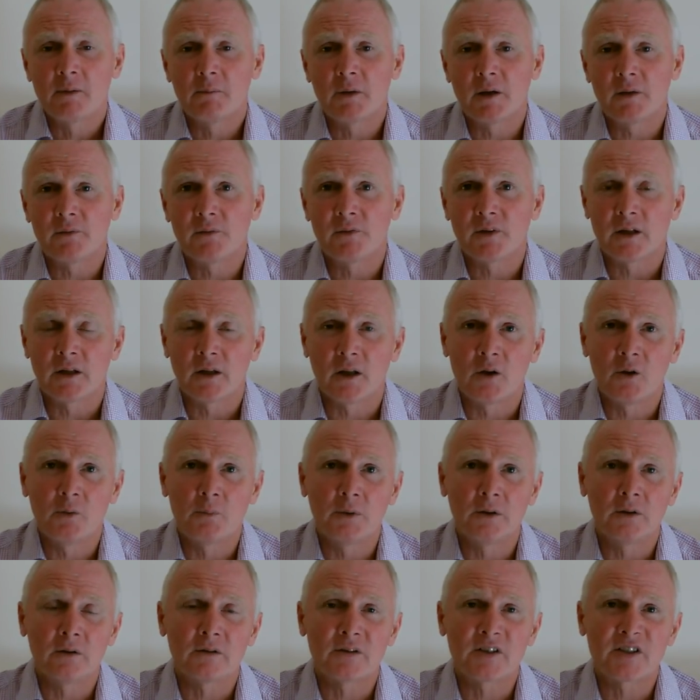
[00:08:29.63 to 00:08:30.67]
But the
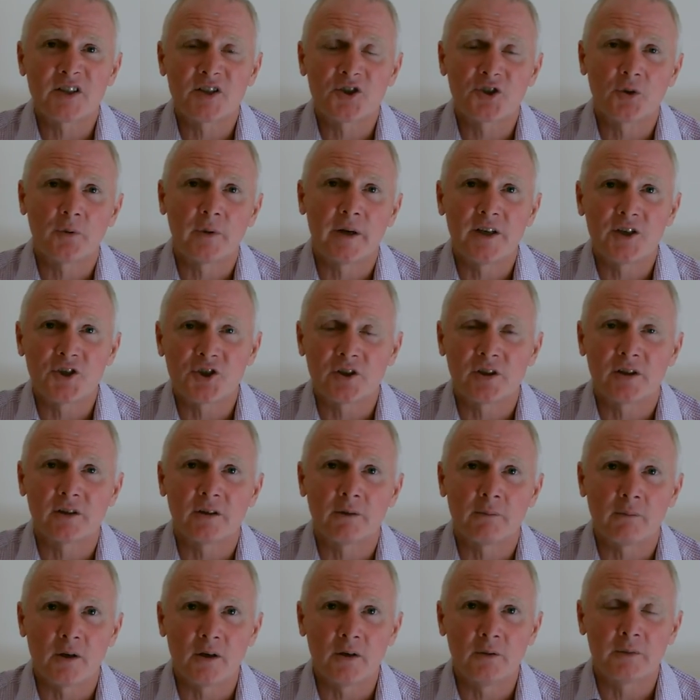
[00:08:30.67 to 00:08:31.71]
global situation at
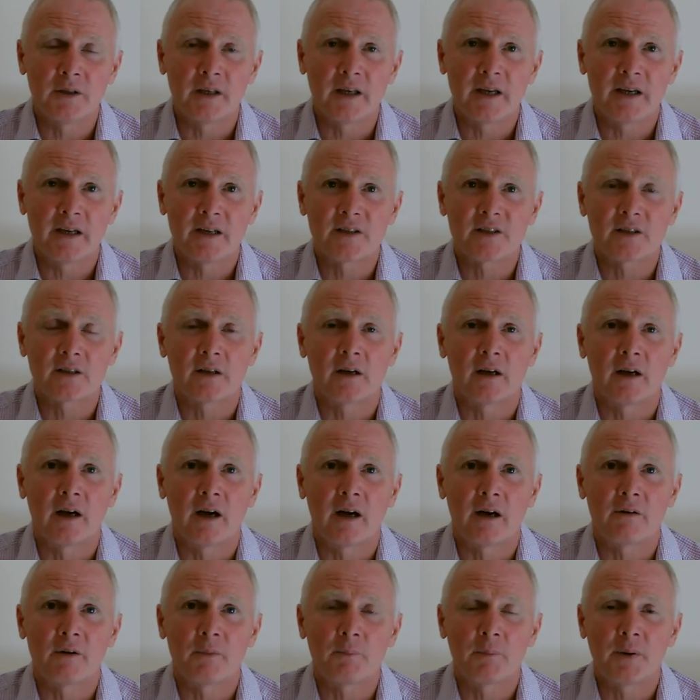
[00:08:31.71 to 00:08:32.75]
the moment is,
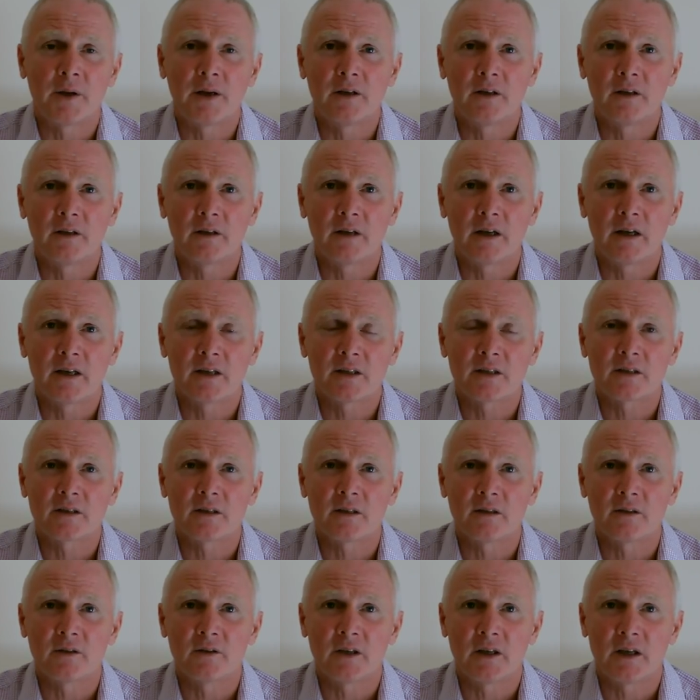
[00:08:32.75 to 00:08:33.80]
our opinion is
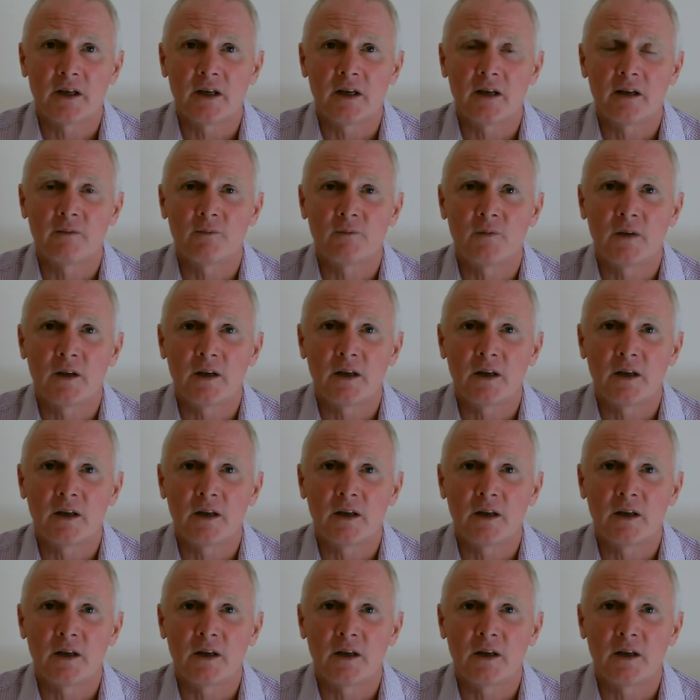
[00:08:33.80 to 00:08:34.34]
that the